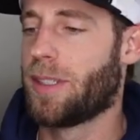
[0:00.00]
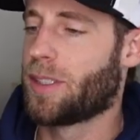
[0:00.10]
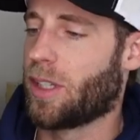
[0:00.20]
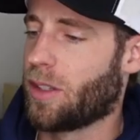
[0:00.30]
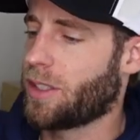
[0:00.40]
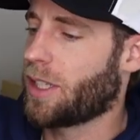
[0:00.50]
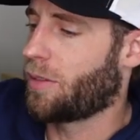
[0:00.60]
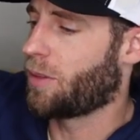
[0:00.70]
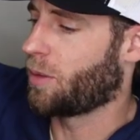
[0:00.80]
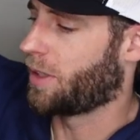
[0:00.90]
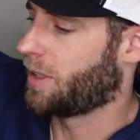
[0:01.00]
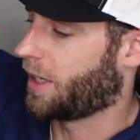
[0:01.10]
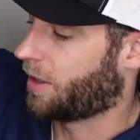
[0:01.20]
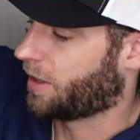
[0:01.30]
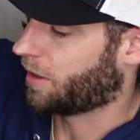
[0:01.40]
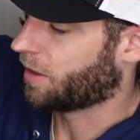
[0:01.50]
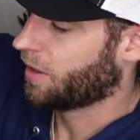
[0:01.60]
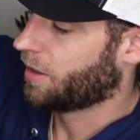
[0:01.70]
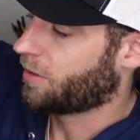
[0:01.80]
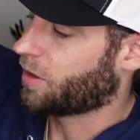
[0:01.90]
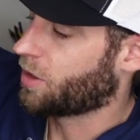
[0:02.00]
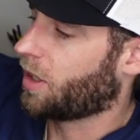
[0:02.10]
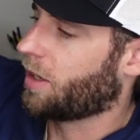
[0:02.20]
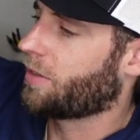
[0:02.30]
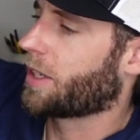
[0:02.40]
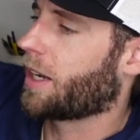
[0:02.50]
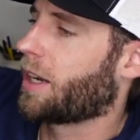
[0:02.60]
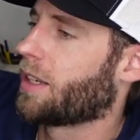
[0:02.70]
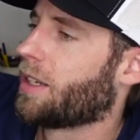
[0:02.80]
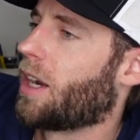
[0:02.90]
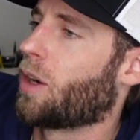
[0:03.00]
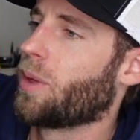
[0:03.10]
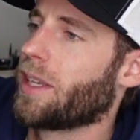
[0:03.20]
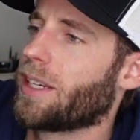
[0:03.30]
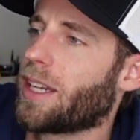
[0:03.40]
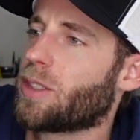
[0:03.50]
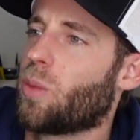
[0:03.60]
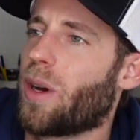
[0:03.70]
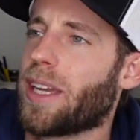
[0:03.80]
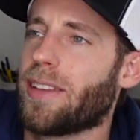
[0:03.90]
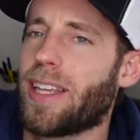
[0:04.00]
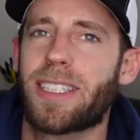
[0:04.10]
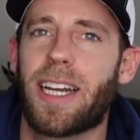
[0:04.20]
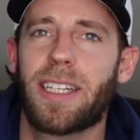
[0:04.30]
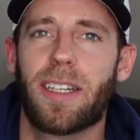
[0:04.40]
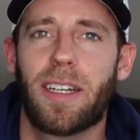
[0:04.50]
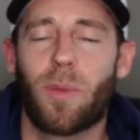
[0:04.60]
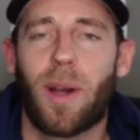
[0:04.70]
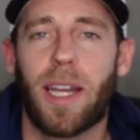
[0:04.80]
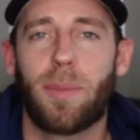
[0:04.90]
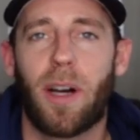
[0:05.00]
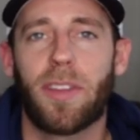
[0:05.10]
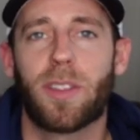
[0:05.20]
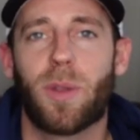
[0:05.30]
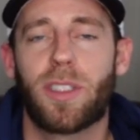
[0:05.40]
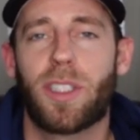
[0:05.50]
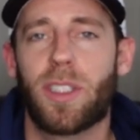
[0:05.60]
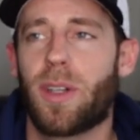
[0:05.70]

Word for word: So let's get a few of these out here. First off, they got a really nice white, and that's kind of why I bought this one too.